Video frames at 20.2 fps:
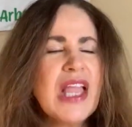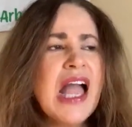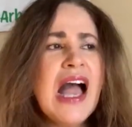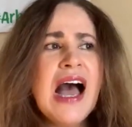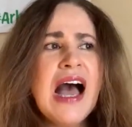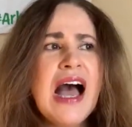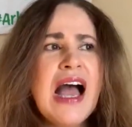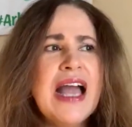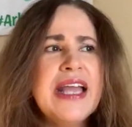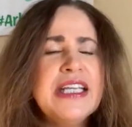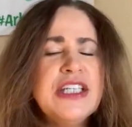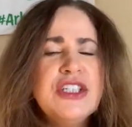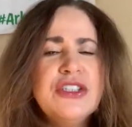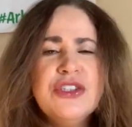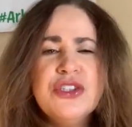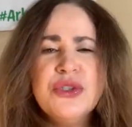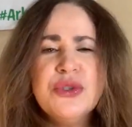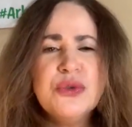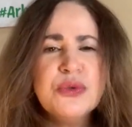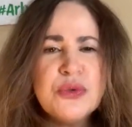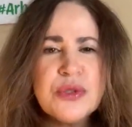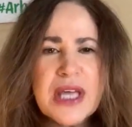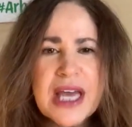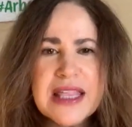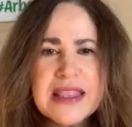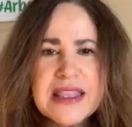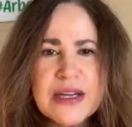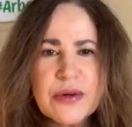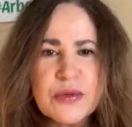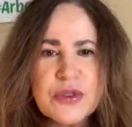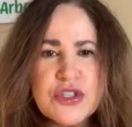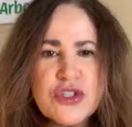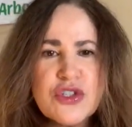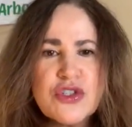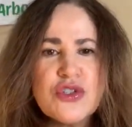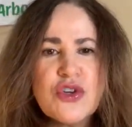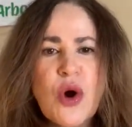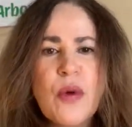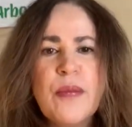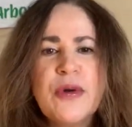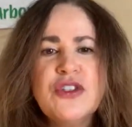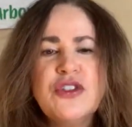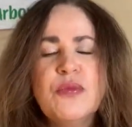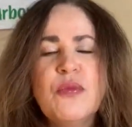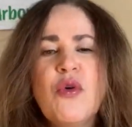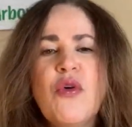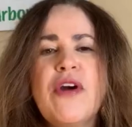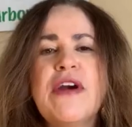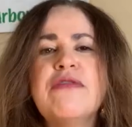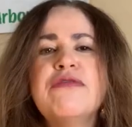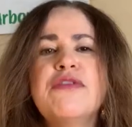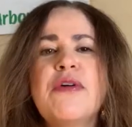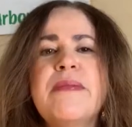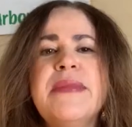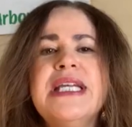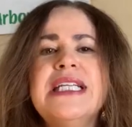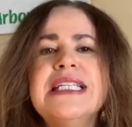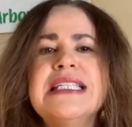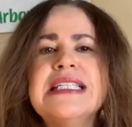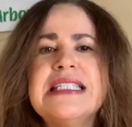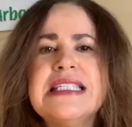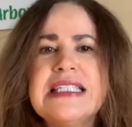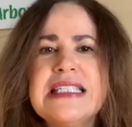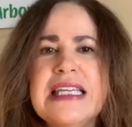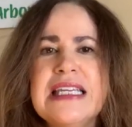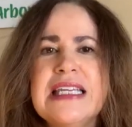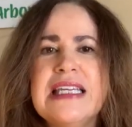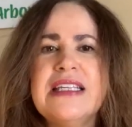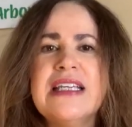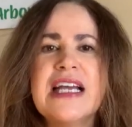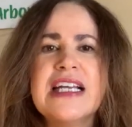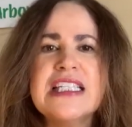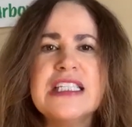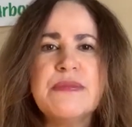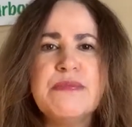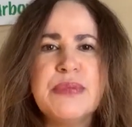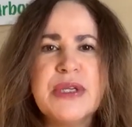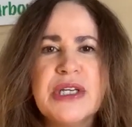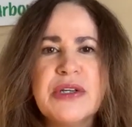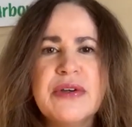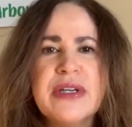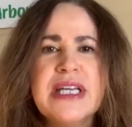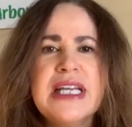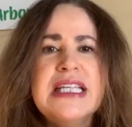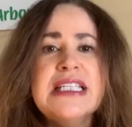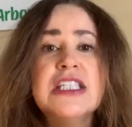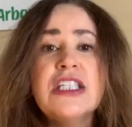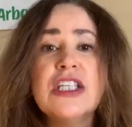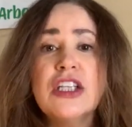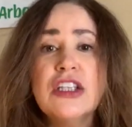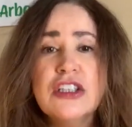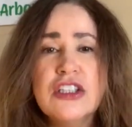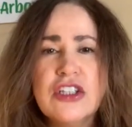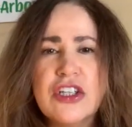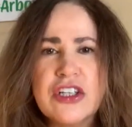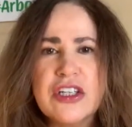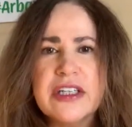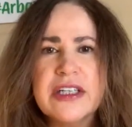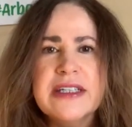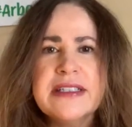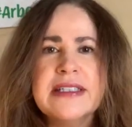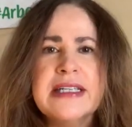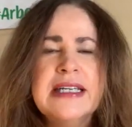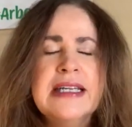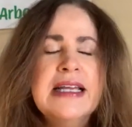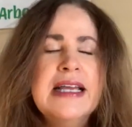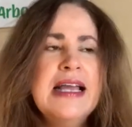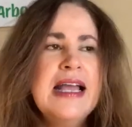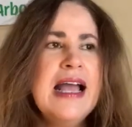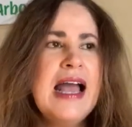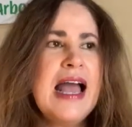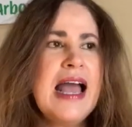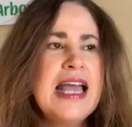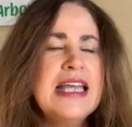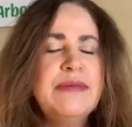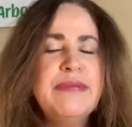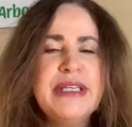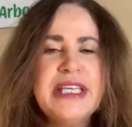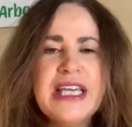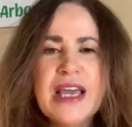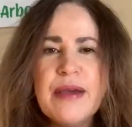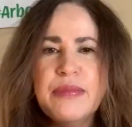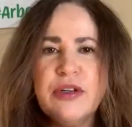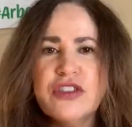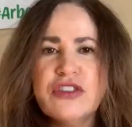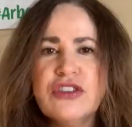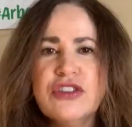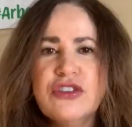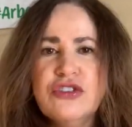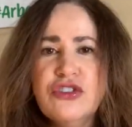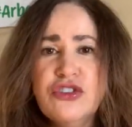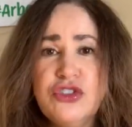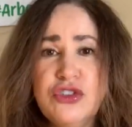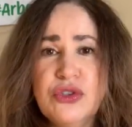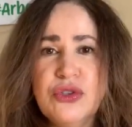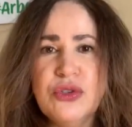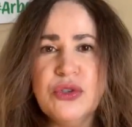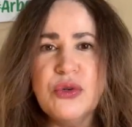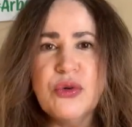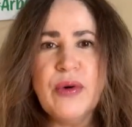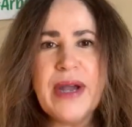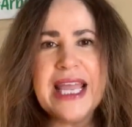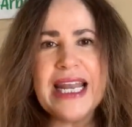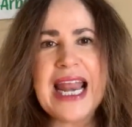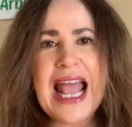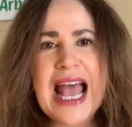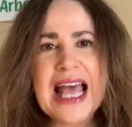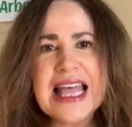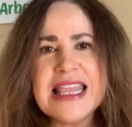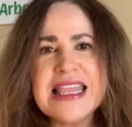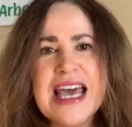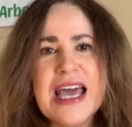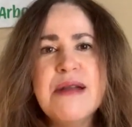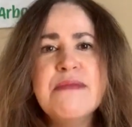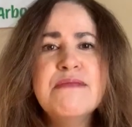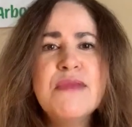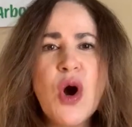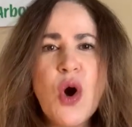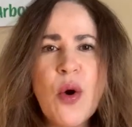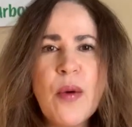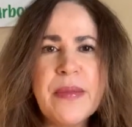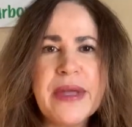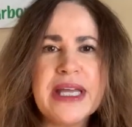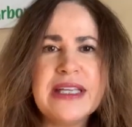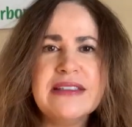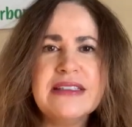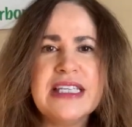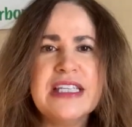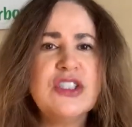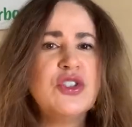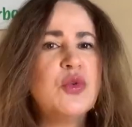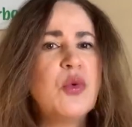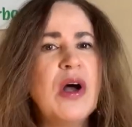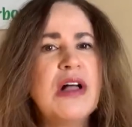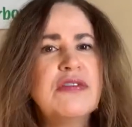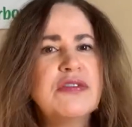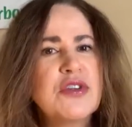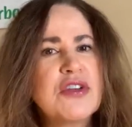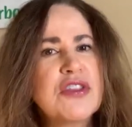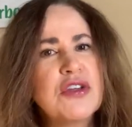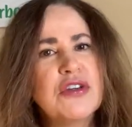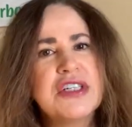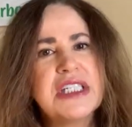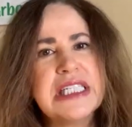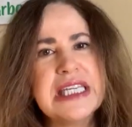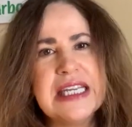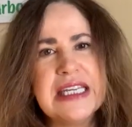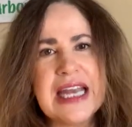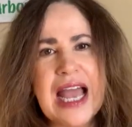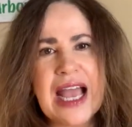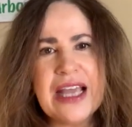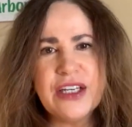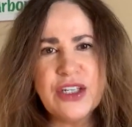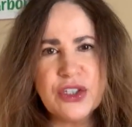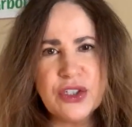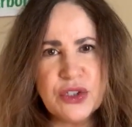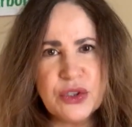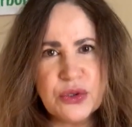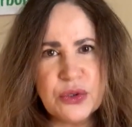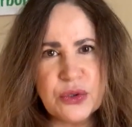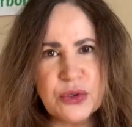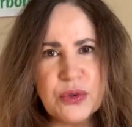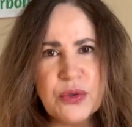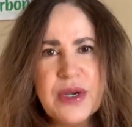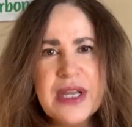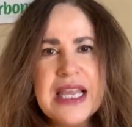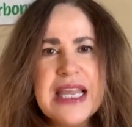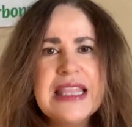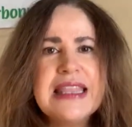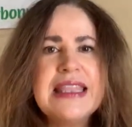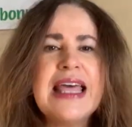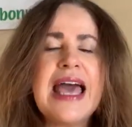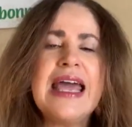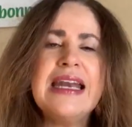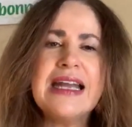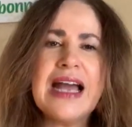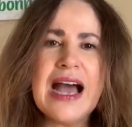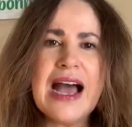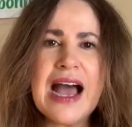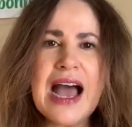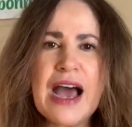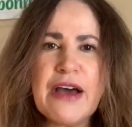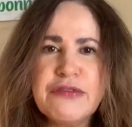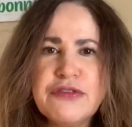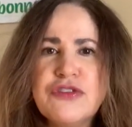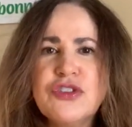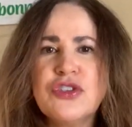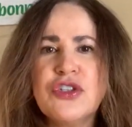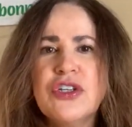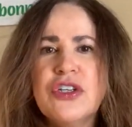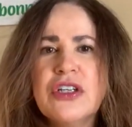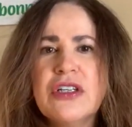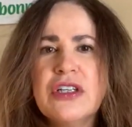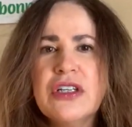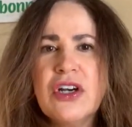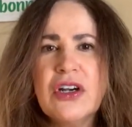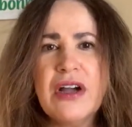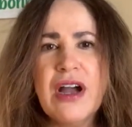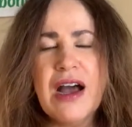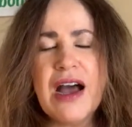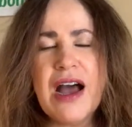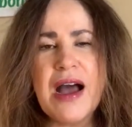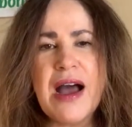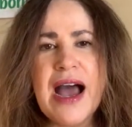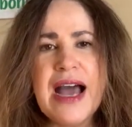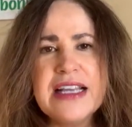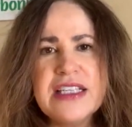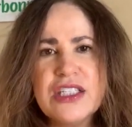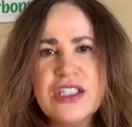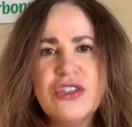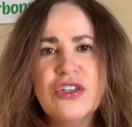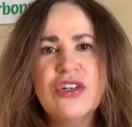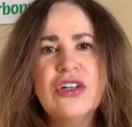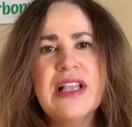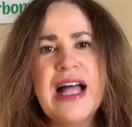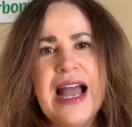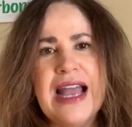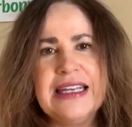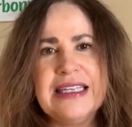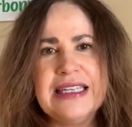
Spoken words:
I knew that there was so much more for me to see, experience, learn, and be able to do. And at that moment, at 12 or 13, I knew that after high school, I